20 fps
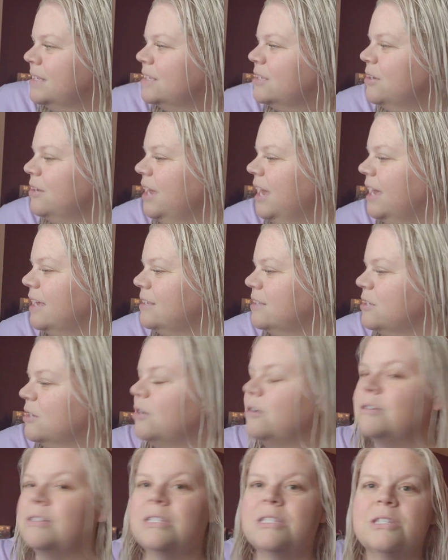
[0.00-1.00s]
so yeah,
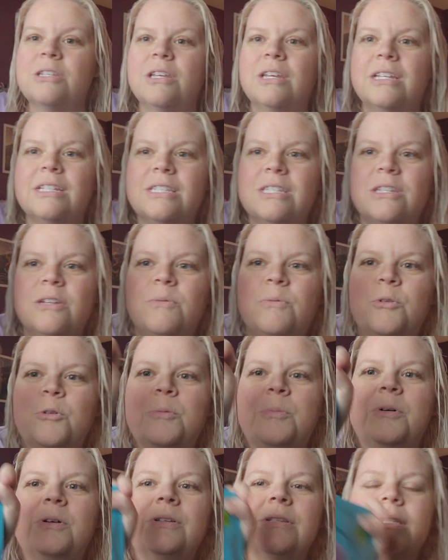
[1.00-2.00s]
so it's, it's the
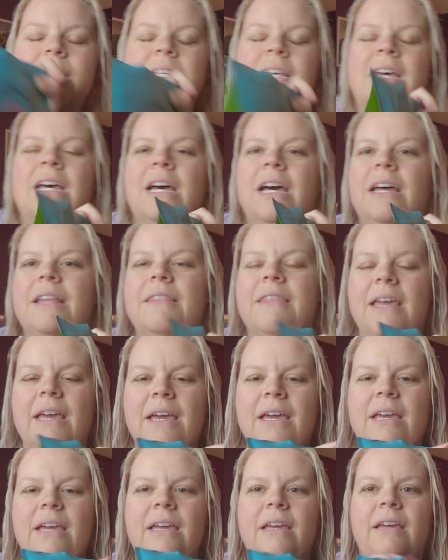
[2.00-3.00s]
Woobles.
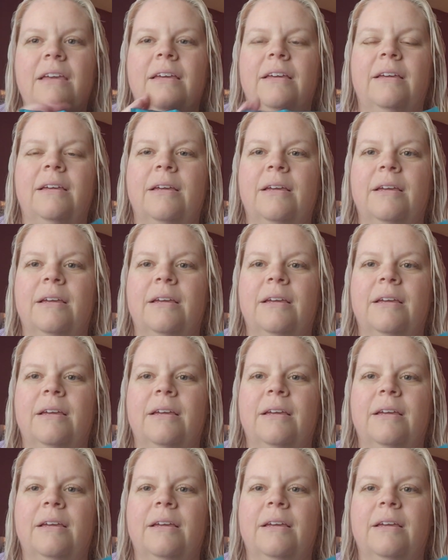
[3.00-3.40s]
They,